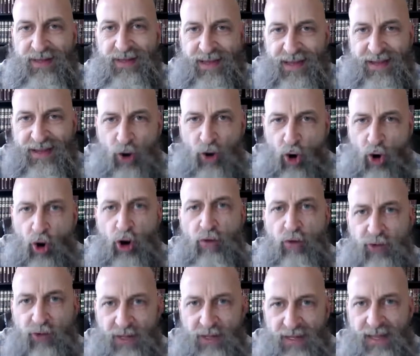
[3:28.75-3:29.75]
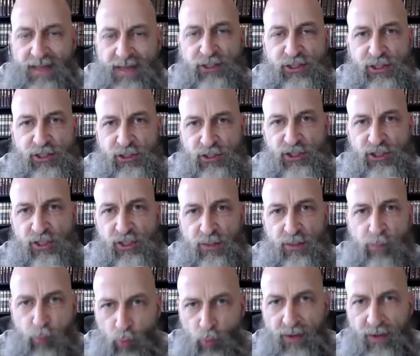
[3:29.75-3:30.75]
in our
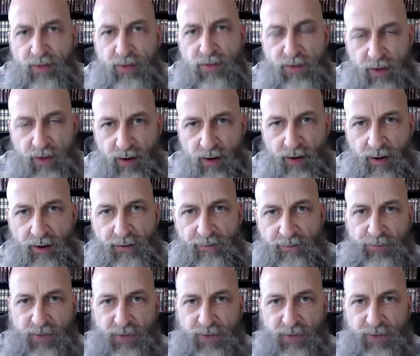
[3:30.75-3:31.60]
relationship with God,